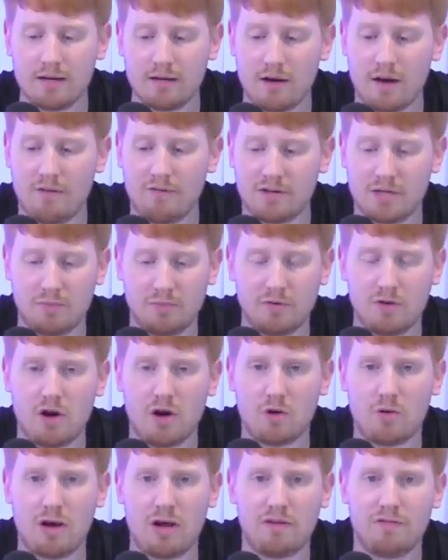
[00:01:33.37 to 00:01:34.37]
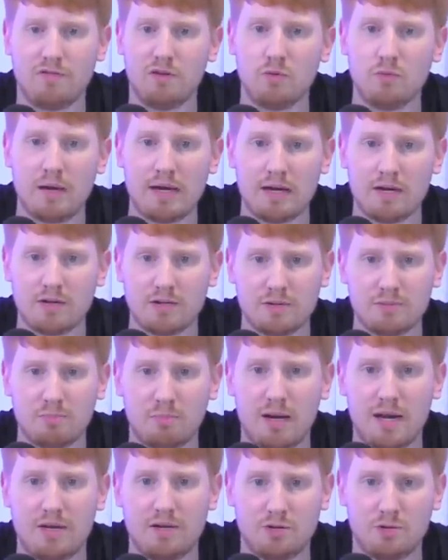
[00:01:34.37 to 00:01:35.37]
Obviously, we've got quite a few wingers and
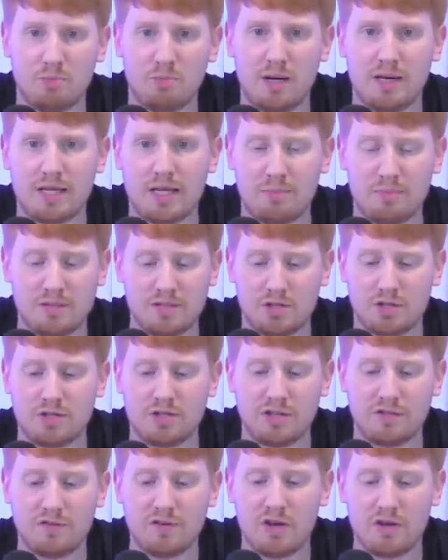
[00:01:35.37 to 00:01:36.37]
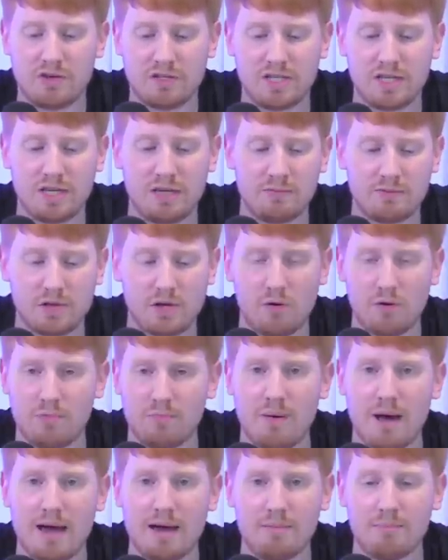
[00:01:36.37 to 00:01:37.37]
players who play in that position in the first team, so he
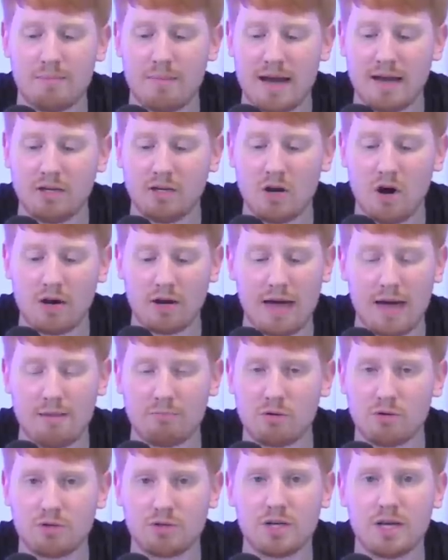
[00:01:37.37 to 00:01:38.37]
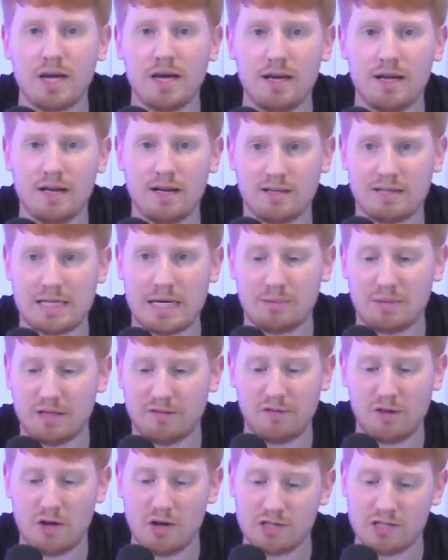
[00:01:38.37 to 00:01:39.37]
may not get much time in the
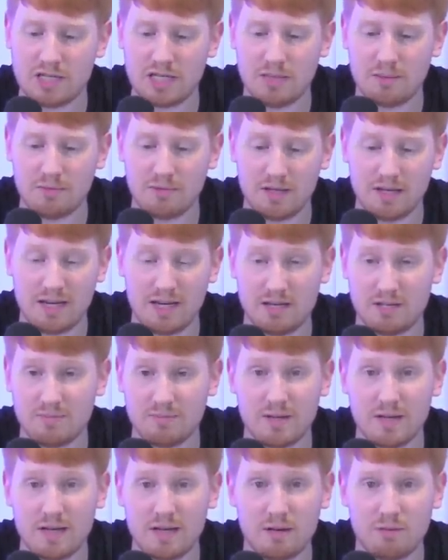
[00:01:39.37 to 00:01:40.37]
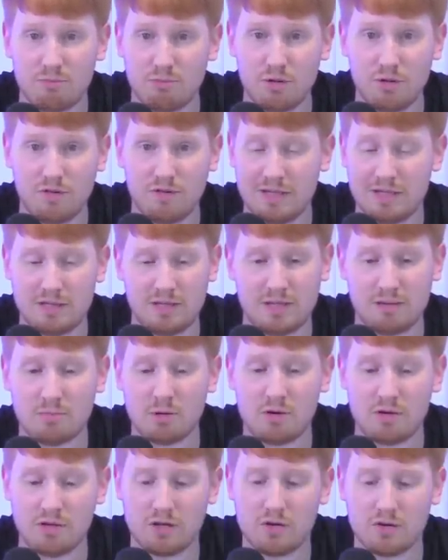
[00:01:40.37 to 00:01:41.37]
first team. I think he's proven he's
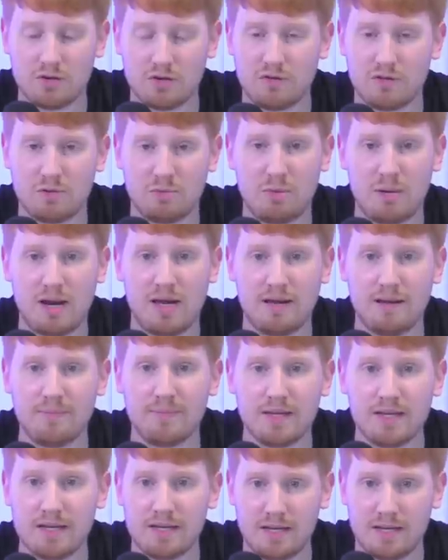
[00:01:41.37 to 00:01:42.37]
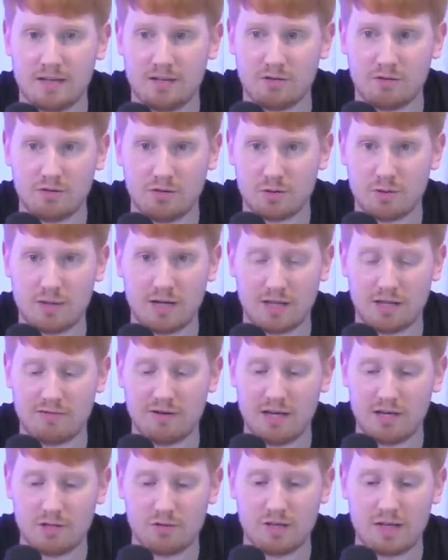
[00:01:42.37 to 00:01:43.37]
more than good enough to play in under
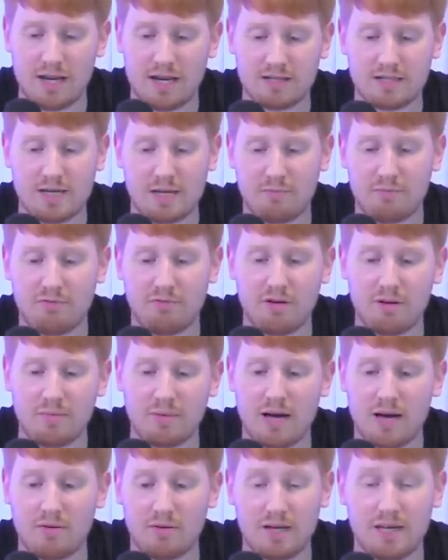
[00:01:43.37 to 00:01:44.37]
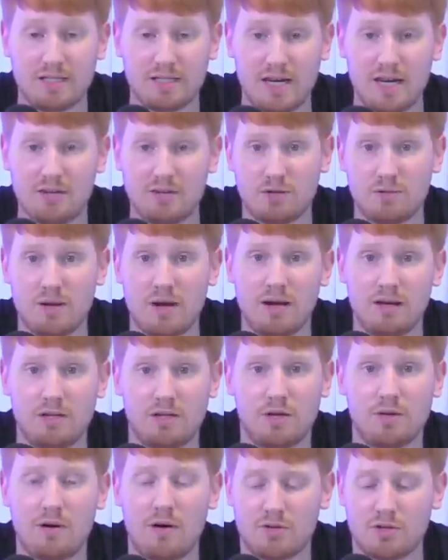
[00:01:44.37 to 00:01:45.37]
23. So the next step for him now at his age as well is
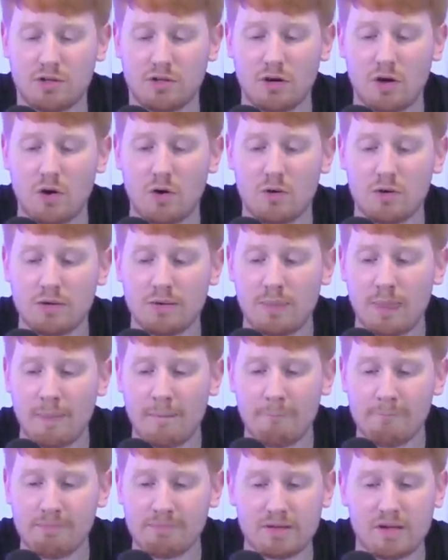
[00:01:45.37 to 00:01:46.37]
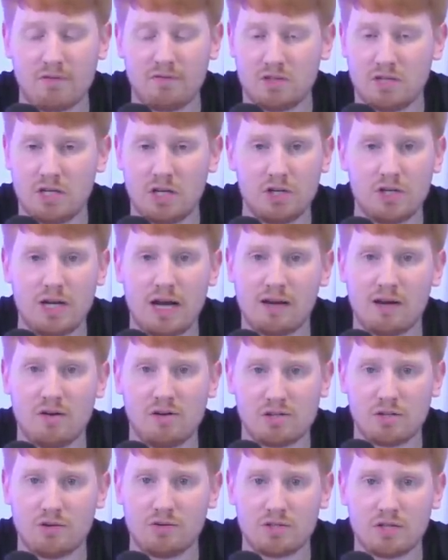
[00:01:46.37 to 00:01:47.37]
to go out on loan. And obviously, Onyango
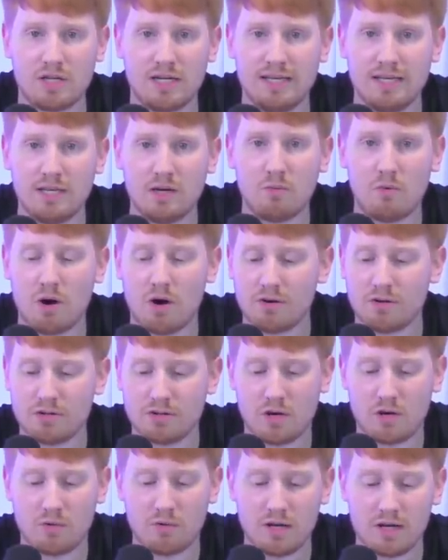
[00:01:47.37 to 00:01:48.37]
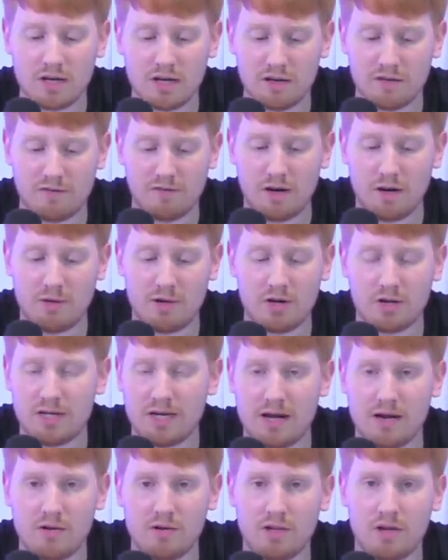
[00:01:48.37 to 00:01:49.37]
has gone to League One, so following
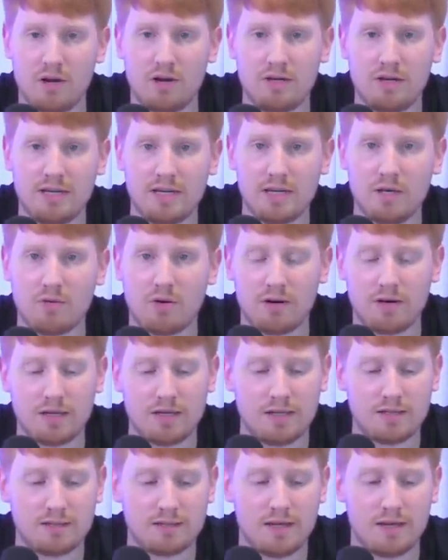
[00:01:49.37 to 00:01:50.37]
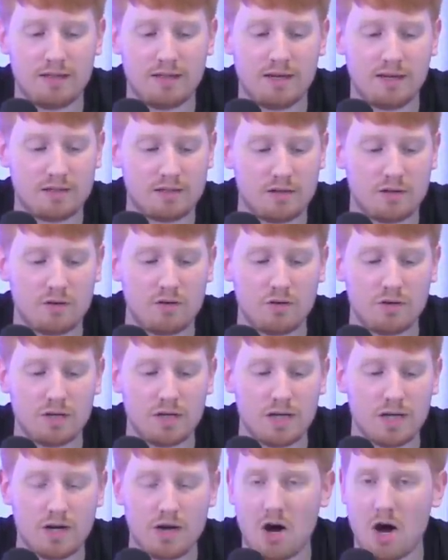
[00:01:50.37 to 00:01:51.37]
Onyango there in League One, I think it's a good
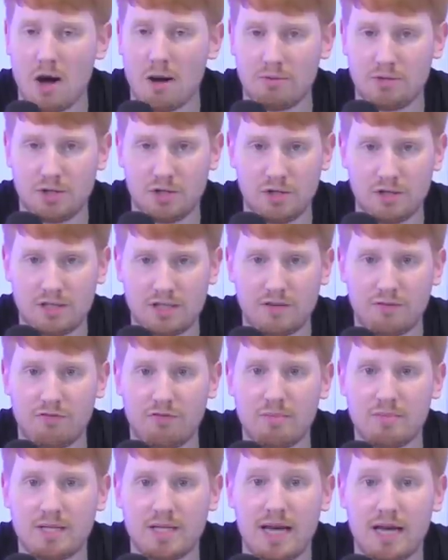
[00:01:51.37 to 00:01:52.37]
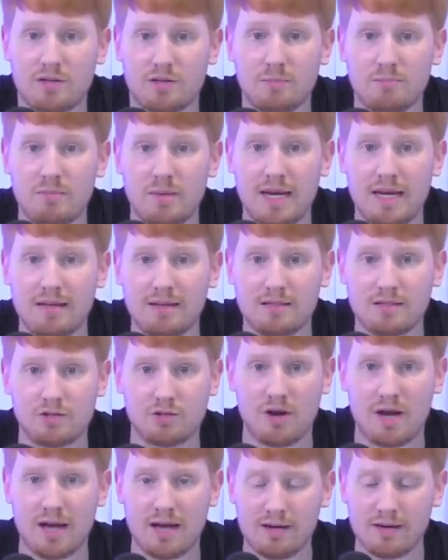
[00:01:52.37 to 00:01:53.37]
opportunity for him to get some minutes,
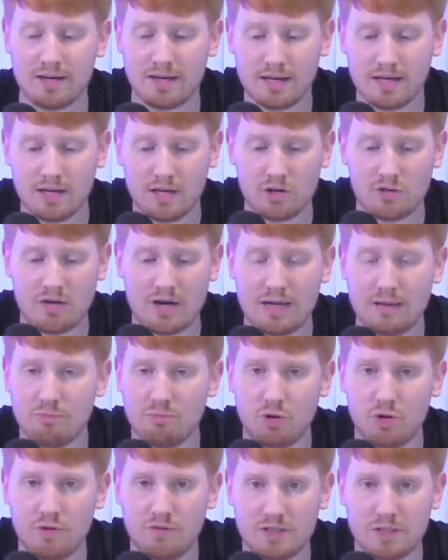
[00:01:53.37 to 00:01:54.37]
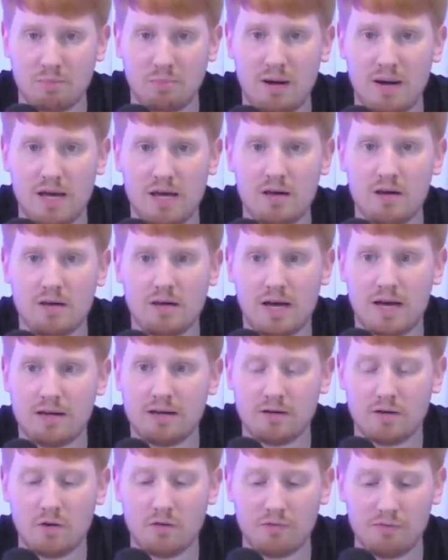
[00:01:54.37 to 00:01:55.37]
try and improve as a player,
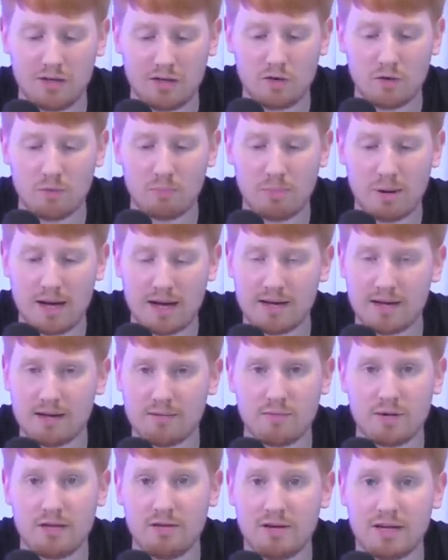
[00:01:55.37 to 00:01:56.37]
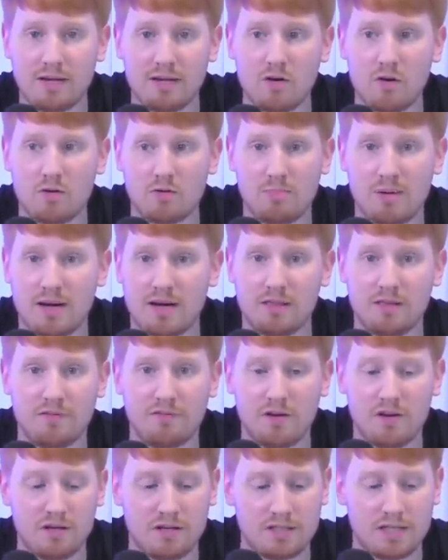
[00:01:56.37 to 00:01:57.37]
and hopefully come back, whether he can go back in the
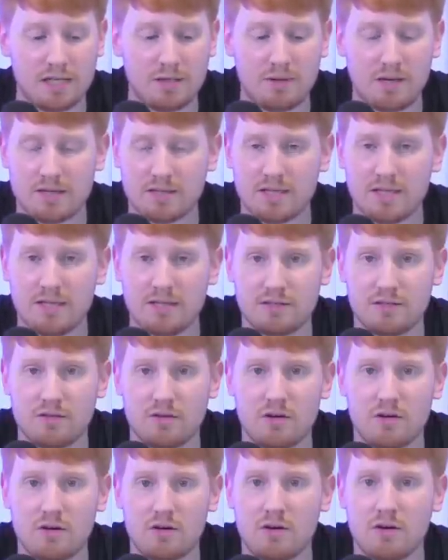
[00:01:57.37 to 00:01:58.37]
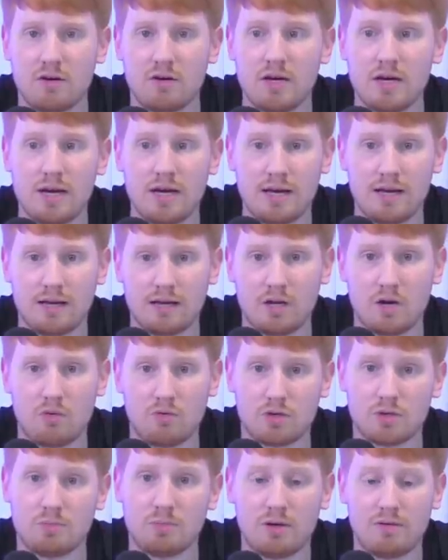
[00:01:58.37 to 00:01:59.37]
first team next season or go
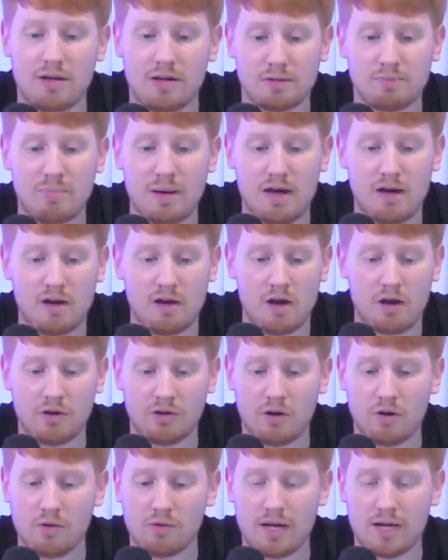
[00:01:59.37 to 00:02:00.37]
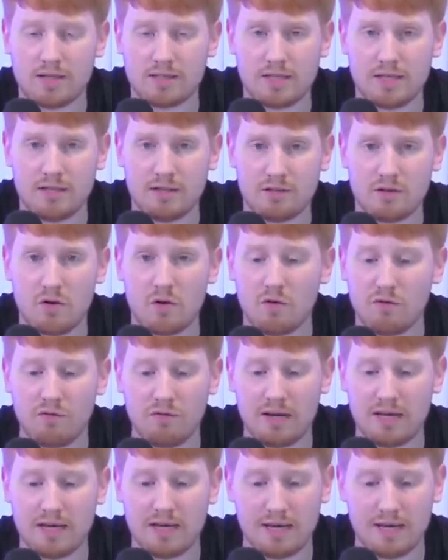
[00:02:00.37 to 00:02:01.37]
somewhere else better on loan next season.
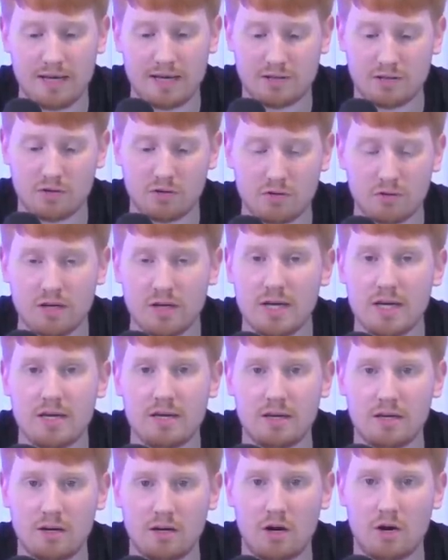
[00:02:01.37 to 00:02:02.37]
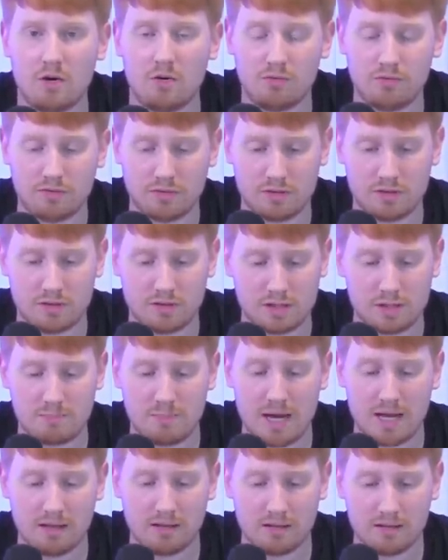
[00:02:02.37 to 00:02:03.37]
Hopefully he has a good loan
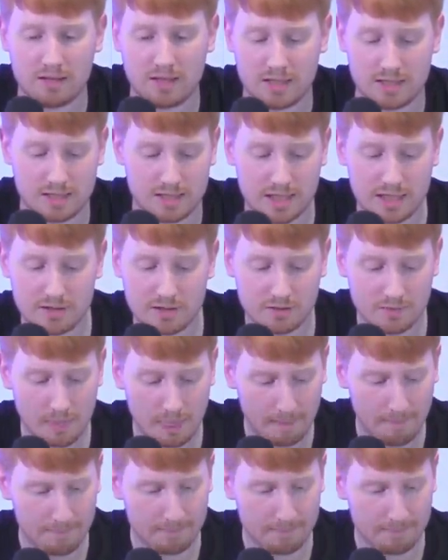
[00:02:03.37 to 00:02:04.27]
spell this season.